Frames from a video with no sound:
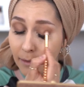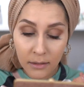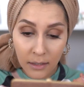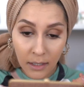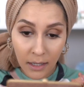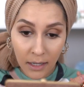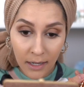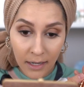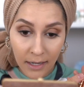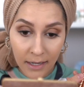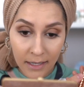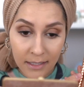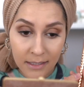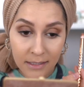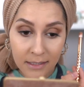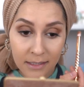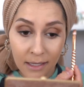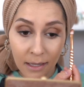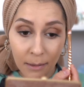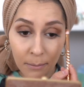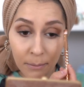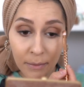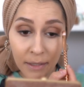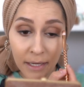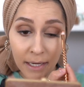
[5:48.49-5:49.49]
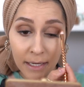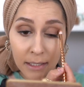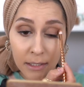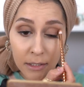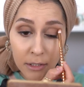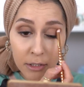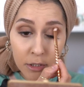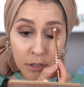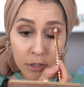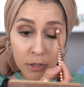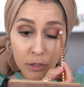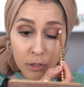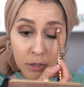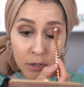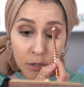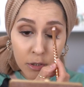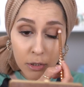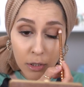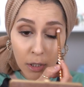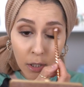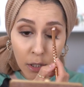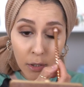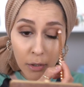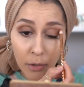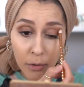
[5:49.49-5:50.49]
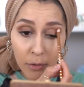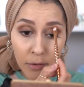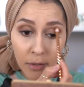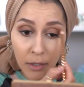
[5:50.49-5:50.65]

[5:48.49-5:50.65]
Guys, that blends so